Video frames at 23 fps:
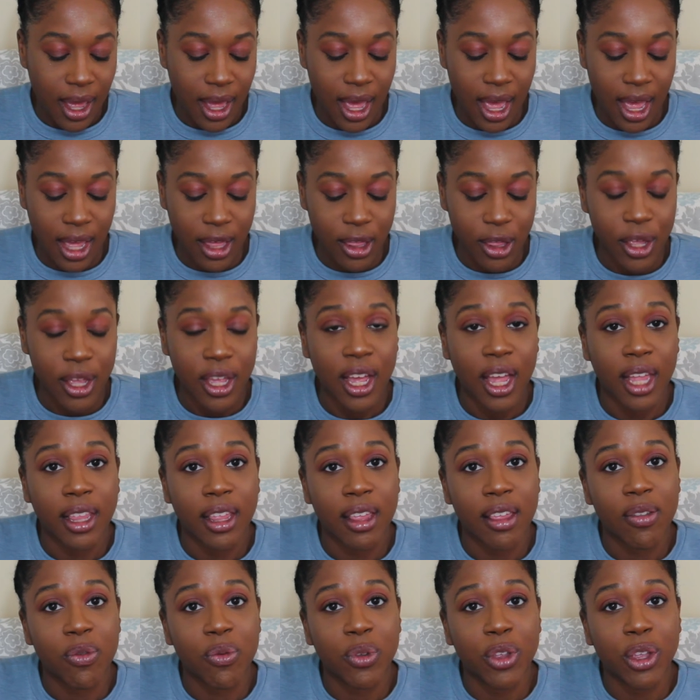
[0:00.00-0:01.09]
actually got
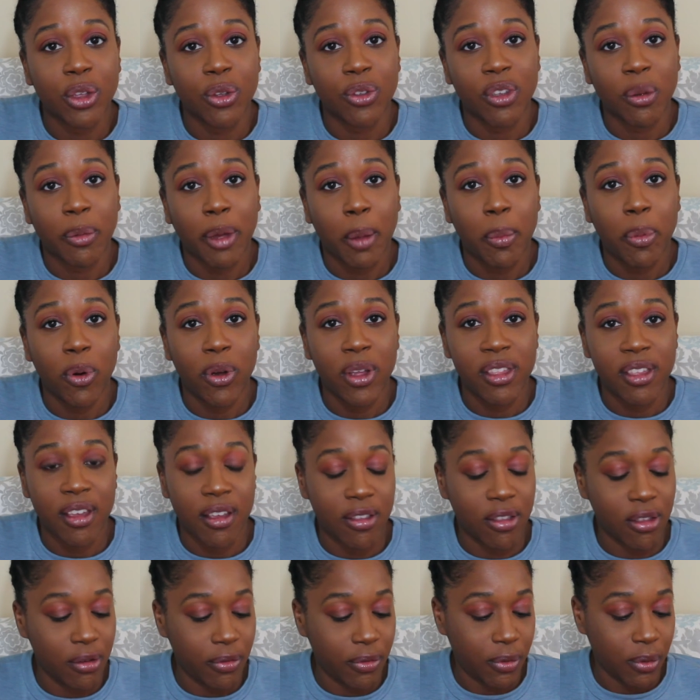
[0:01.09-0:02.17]
this with using my points
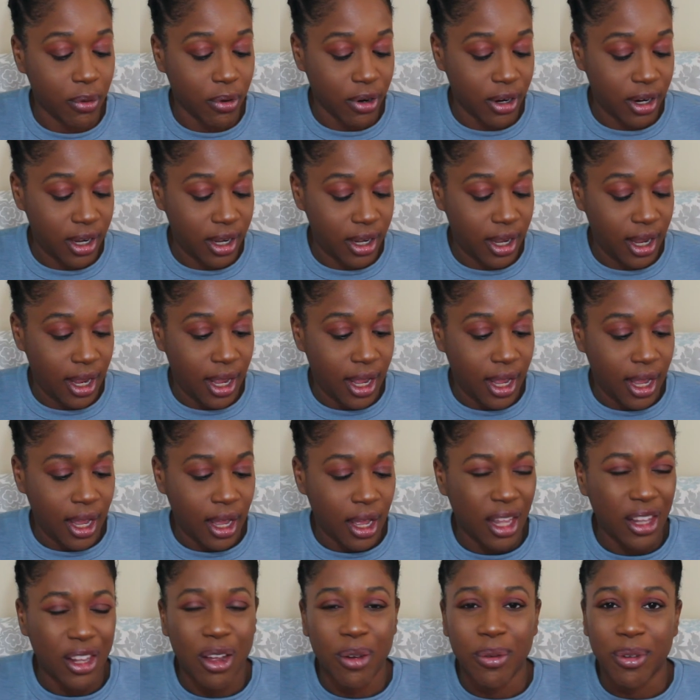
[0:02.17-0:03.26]
at Sephora,
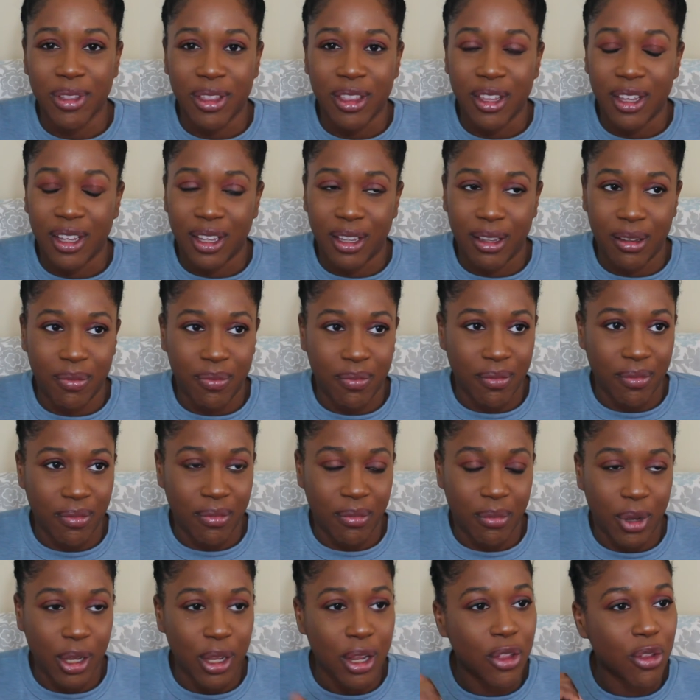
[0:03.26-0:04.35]
along with
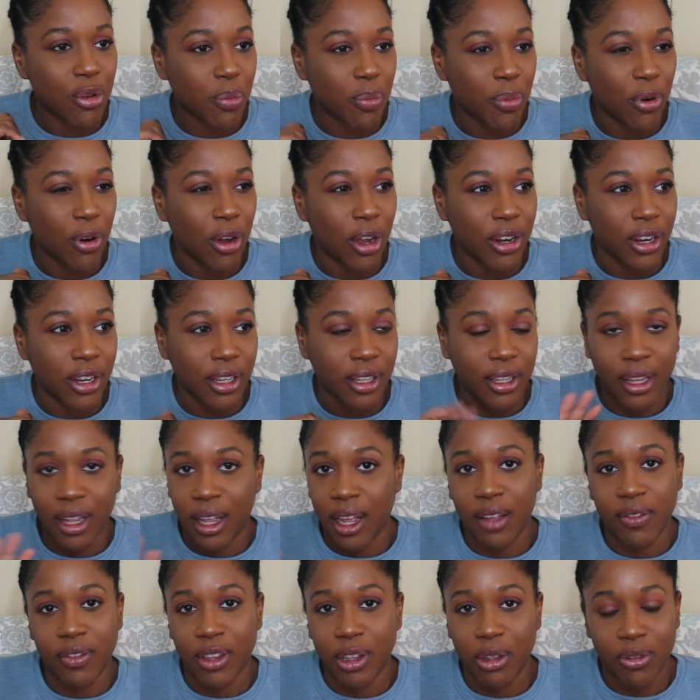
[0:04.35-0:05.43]
another product.
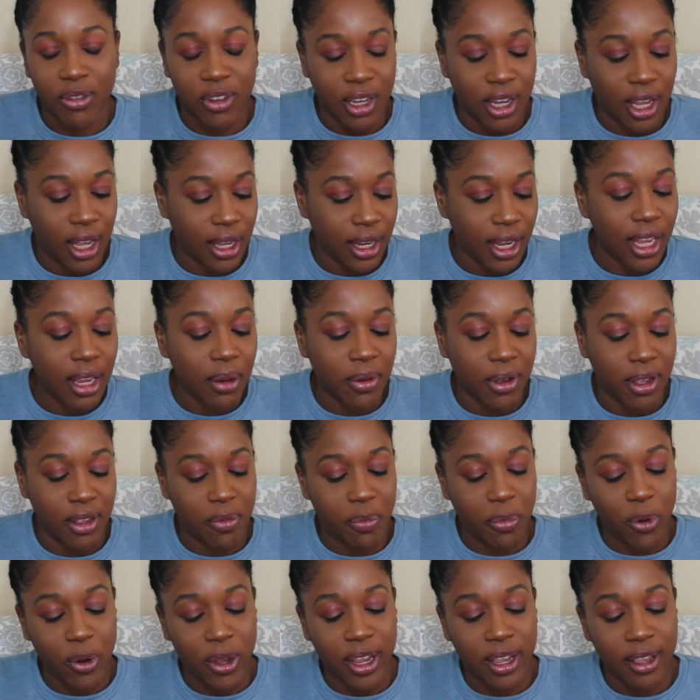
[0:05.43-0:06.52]
I haven't used it yet. Anyways,
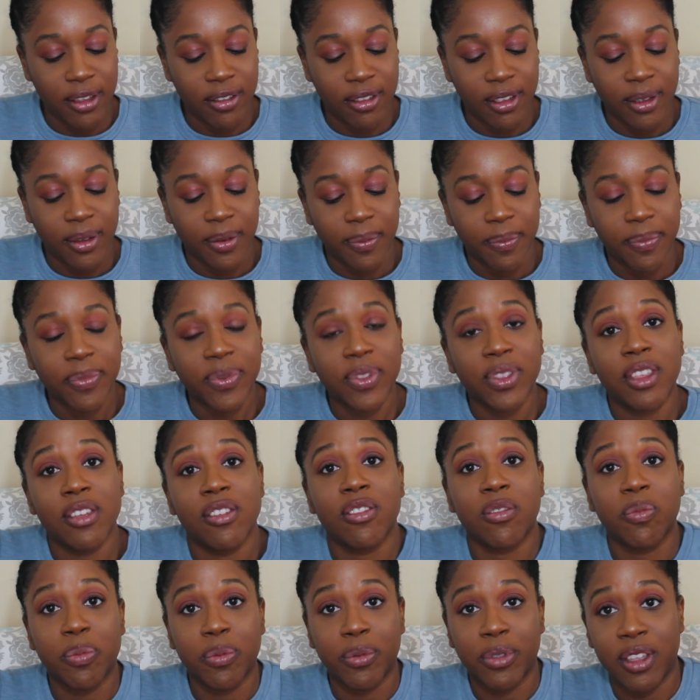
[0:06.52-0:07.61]
point is,
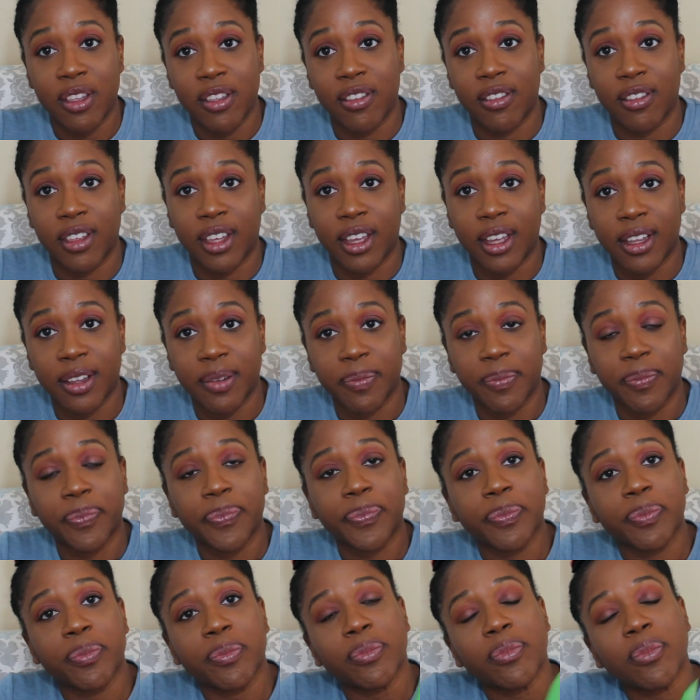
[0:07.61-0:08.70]
this is good.
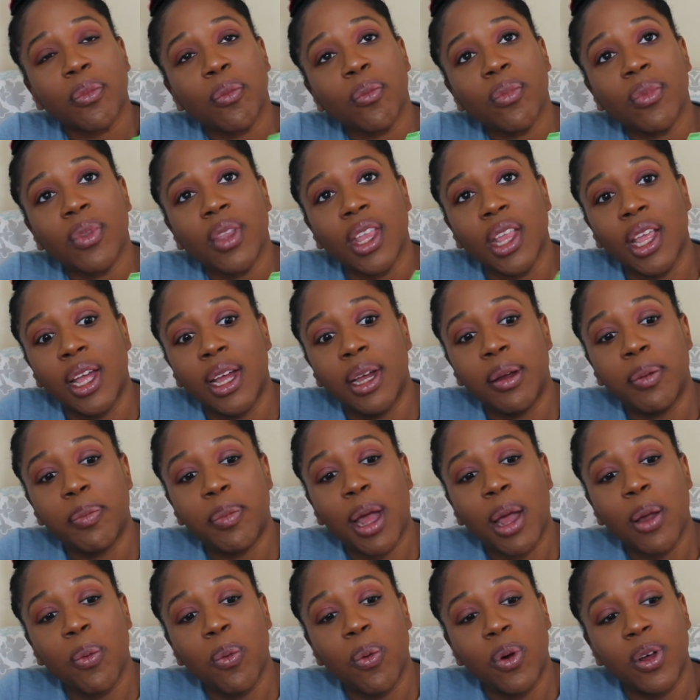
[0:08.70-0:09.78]

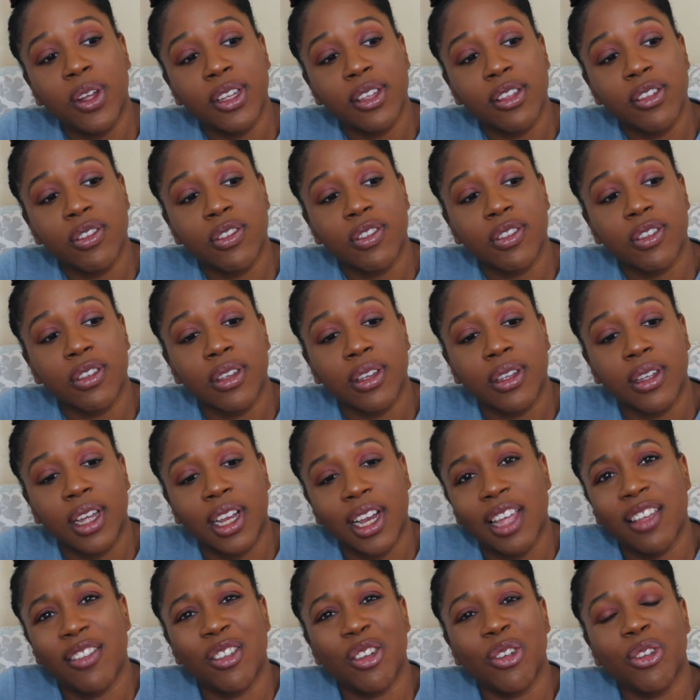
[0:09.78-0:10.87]
I was,
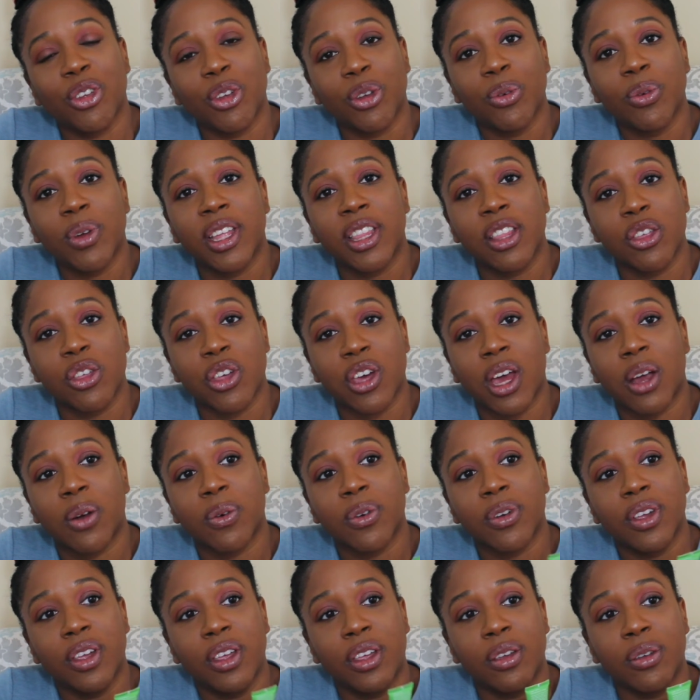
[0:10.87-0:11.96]
and I still do in the
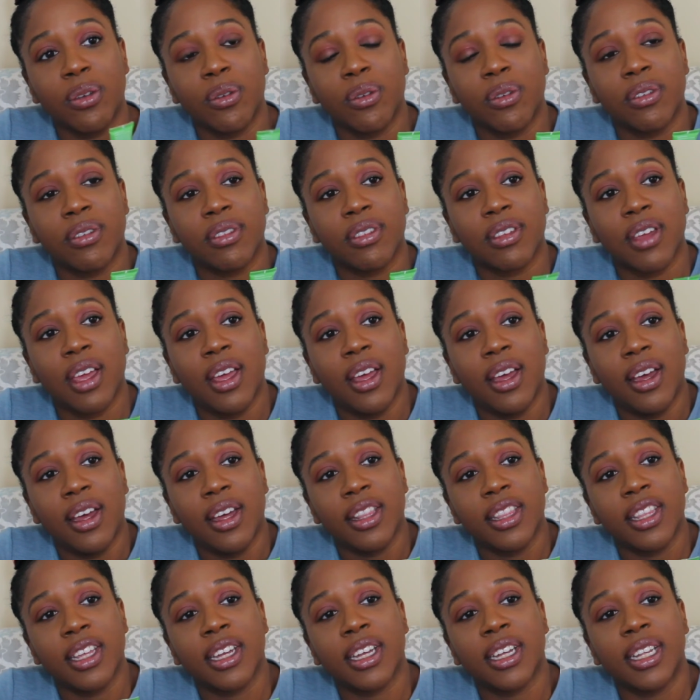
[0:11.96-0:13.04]
shower, use
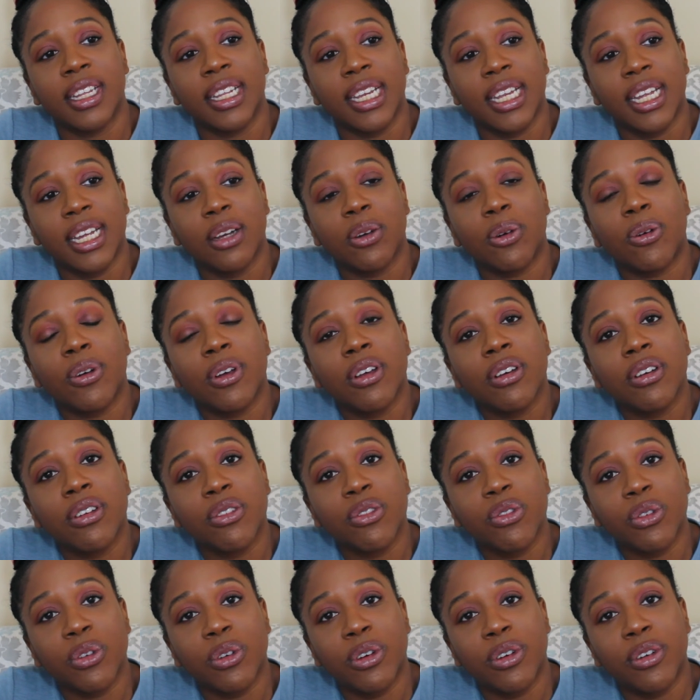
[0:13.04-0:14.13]
the Clinique Oil
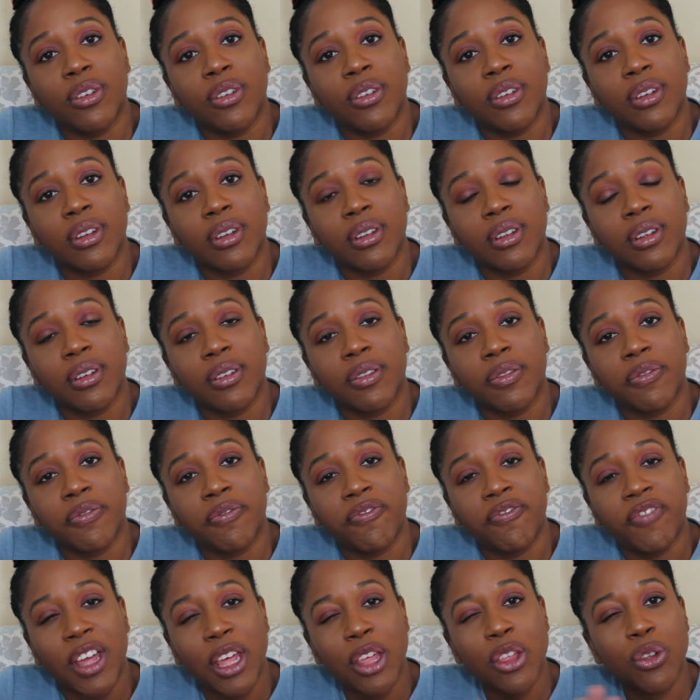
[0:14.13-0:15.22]
Control
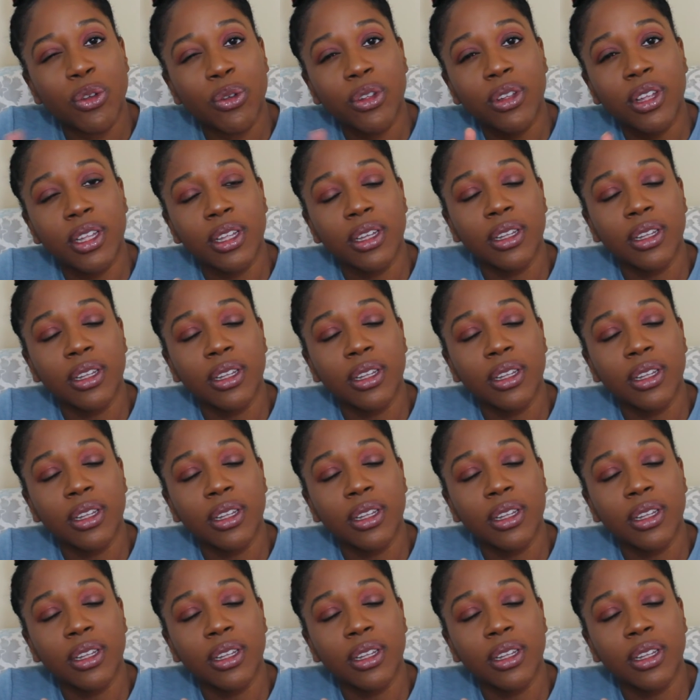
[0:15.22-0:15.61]
facial